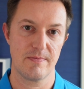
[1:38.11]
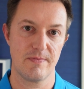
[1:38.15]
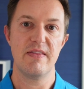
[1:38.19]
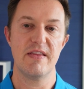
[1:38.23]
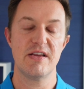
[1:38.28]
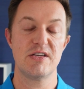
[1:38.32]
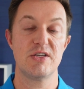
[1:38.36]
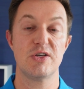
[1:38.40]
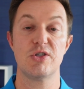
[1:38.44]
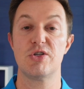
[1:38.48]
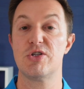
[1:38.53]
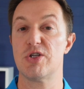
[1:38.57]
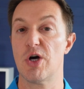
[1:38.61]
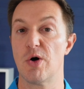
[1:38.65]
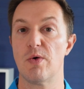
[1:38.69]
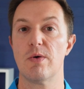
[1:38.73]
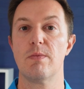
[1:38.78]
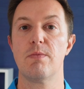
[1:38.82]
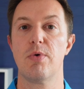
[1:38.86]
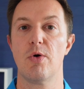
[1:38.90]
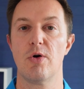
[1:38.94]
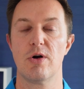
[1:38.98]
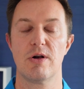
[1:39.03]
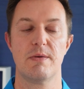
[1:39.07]
This is so
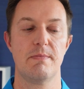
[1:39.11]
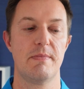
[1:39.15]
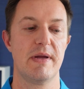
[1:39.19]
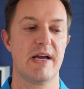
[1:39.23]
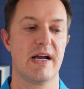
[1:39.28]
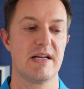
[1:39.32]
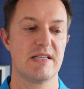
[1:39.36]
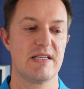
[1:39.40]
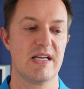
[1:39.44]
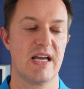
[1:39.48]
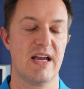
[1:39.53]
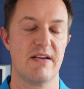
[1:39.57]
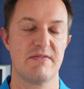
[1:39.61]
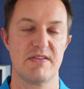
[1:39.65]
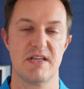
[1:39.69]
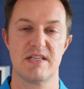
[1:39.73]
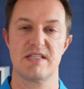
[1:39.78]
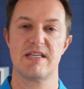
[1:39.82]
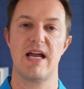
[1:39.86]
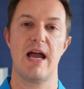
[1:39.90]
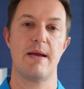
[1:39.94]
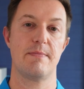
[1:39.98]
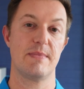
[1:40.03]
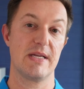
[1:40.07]
important because it gives us
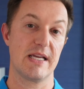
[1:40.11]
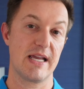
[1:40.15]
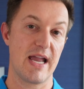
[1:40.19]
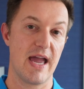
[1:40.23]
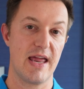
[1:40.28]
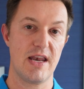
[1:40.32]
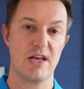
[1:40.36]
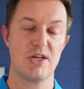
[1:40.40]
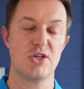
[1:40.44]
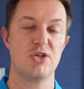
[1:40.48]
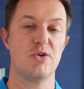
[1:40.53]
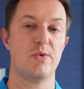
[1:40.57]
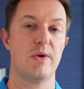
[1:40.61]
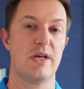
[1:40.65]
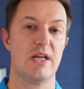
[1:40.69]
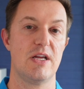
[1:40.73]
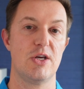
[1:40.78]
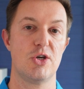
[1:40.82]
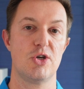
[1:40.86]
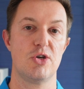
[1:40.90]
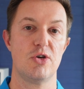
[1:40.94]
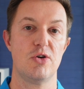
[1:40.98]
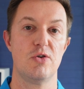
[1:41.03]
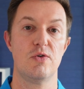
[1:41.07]
time to get into an
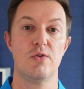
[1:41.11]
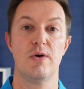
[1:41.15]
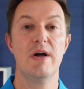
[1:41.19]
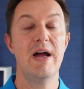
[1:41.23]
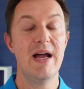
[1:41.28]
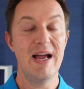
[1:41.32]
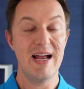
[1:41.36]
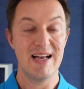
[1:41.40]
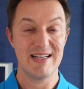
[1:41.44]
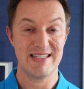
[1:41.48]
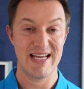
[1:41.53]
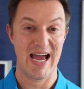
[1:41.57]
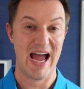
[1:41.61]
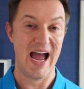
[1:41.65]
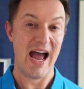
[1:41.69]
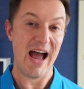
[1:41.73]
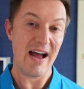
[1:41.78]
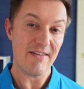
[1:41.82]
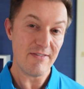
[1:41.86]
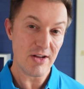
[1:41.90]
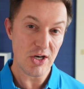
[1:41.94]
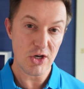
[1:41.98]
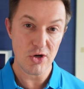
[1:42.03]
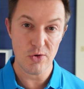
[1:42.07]
issue, to
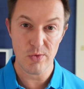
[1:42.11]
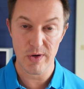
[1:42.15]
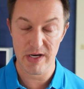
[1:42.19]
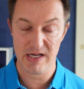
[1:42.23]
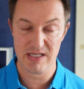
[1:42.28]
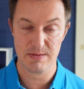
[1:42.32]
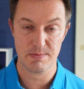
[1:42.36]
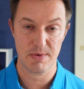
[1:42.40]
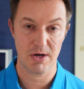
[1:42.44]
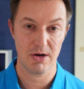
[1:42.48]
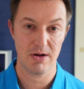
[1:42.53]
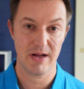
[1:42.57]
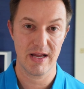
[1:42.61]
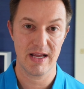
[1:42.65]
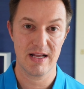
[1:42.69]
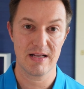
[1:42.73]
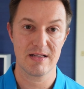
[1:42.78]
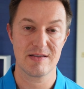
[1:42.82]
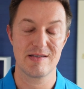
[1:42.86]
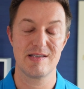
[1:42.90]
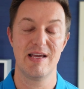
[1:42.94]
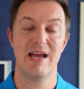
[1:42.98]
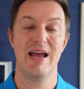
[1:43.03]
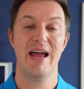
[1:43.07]
have a new
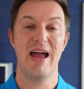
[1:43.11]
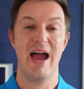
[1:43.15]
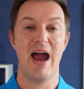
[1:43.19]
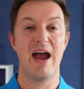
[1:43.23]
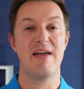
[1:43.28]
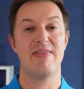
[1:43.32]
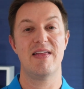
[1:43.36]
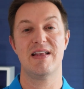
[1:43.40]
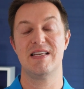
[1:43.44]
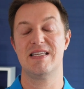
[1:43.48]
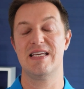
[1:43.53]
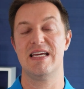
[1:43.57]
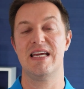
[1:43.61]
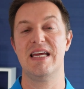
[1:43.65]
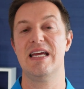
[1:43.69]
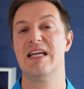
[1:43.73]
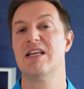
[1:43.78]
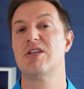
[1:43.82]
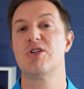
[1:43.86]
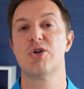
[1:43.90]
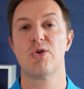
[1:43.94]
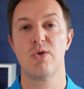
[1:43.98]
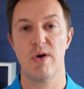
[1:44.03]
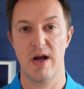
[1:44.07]
experience, and then to
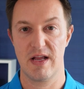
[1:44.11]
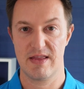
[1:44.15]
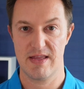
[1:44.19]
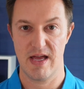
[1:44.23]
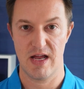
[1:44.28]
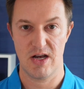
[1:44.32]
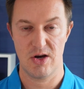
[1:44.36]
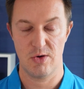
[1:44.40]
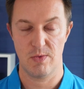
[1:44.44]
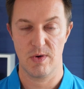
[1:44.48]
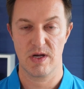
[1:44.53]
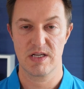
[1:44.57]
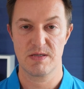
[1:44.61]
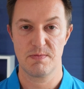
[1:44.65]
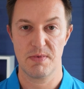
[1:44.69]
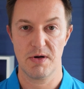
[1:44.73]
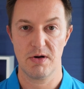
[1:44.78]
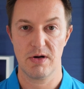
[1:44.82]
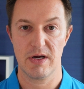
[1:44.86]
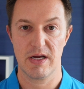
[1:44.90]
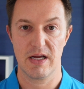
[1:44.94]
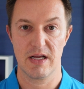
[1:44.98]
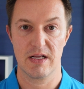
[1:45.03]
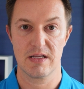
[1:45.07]
integrate that new
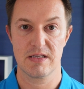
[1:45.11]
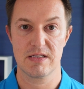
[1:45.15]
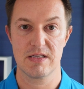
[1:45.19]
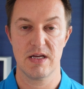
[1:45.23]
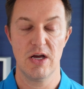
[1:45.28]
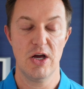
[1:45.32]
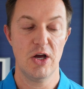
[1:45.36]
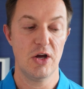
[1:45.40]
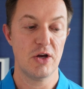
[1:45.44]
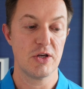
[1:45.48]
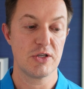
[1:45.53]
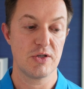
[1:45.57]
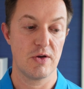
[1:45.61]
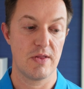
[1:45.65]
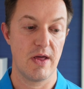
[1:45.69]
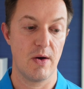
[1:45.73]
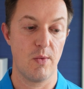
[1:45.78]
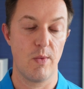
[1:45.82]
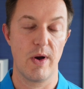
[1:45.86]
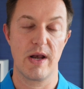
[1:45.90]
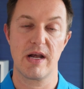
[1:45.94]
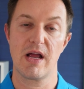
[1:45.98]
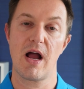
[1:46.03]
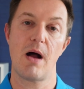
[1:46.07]
experience so that
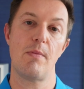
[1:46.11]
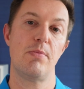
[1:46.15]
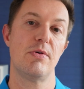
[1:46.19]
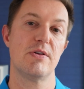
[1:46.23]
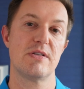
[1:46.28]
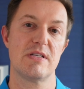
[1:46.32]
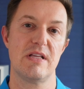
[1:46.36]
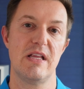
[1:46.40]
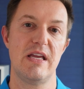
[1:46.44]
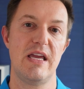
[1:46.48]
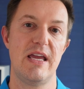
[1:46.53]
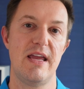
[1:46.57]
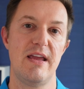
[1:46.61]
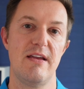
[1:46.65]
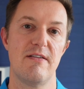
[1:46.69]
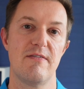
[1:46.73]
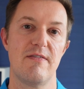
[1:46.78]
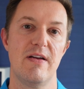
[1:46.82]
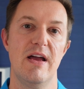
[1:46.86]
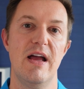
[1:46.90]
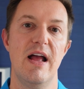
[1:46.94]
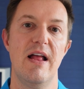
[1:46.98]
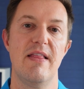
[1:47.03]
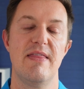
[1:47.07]
when couples
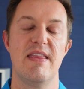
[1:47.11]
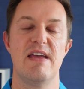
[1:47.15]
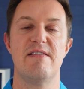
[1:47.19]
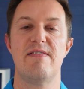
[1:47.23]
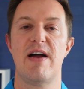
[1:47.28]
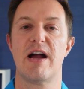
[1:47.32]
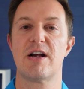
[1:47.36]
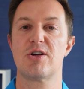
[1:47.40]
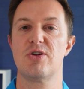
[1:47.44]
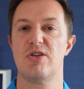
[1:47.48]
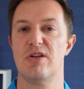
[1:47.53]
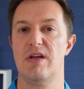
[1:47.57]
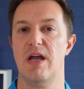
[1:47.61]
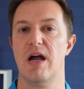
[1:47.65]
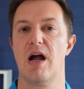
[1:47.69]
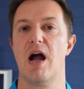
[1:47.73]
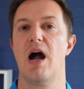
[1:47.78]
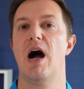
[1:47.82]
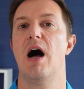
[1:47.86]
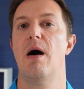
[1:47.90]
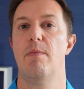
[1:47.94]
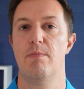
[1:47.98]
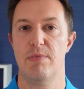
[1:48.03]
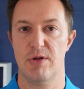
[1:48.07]
leave, they've actually
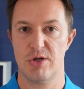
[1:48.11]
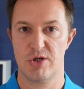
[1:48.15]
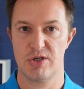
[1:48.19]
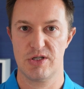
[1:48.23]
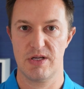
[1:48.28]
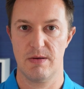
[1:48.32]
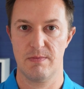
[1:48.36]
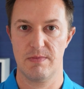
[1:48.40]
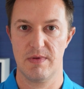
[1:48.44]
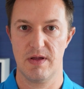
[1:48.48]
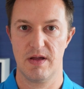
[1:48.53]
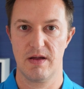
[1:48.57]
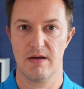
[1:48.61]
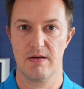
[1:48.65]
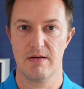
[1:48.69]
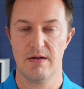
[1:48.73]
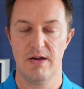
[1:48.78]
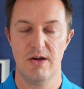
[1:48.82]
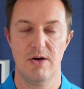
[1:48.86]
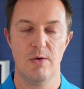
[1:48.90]
accomplished something.